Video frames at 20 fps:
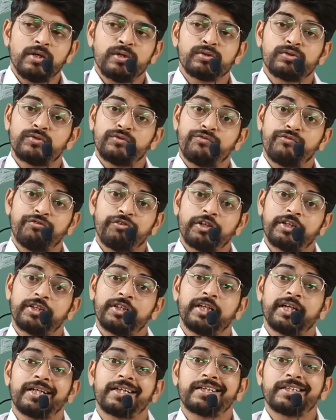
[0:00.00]
So for
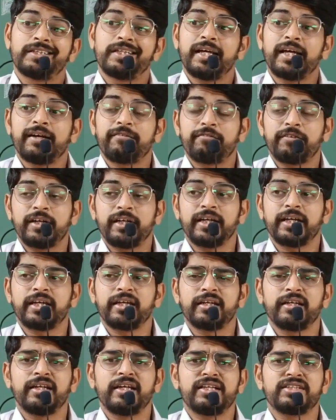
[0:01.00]
that they have
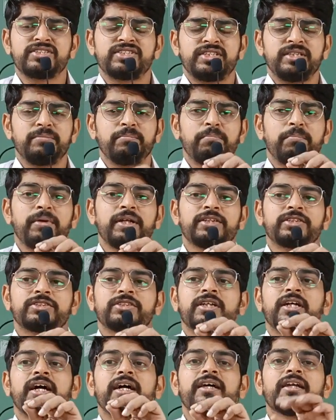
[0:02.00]
taken a
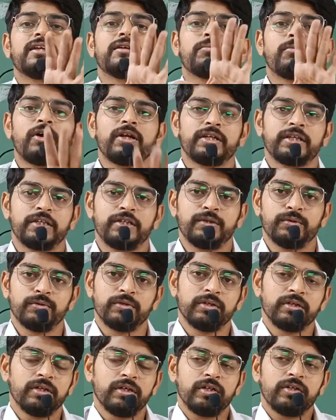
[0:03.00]
simplest chiral
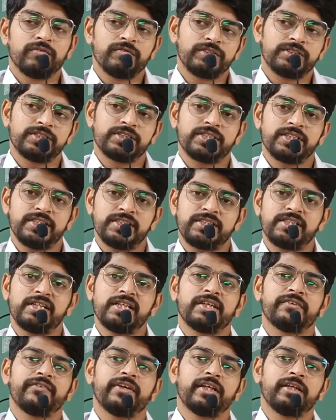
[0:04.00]
molecule which is
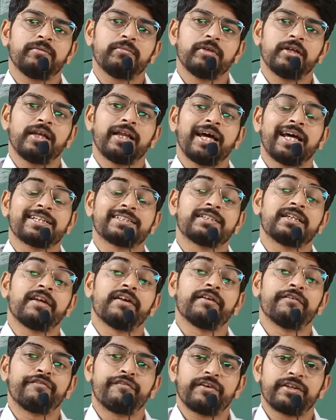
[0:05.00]
easily available as the
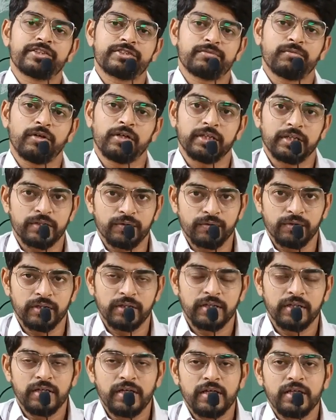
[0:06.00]
reference molecule.
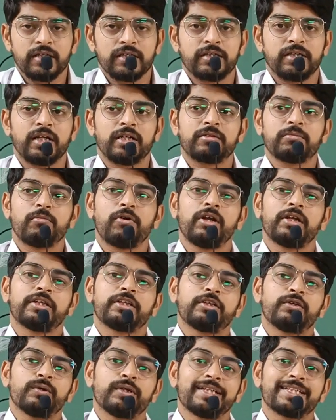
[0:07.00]
That
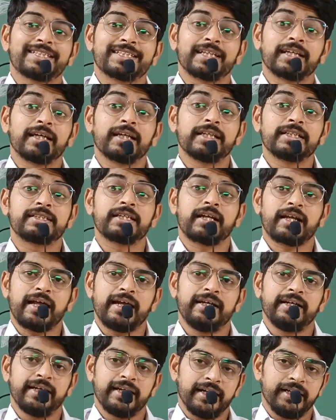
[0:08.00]
molecule is
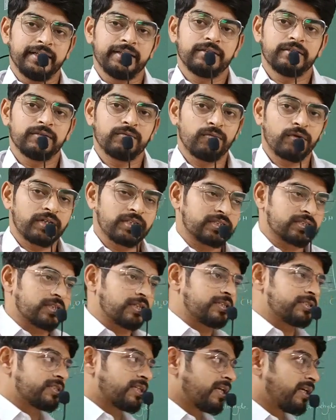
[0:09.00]
glyceraldehyde. What is
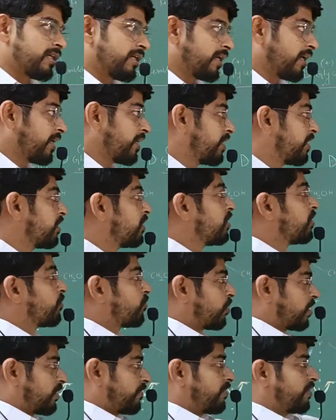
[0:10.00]
glyceraldehyde?
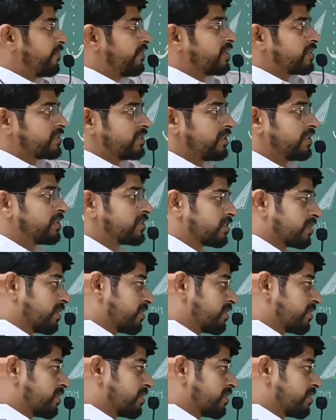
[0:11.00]
Whatever we are seeing is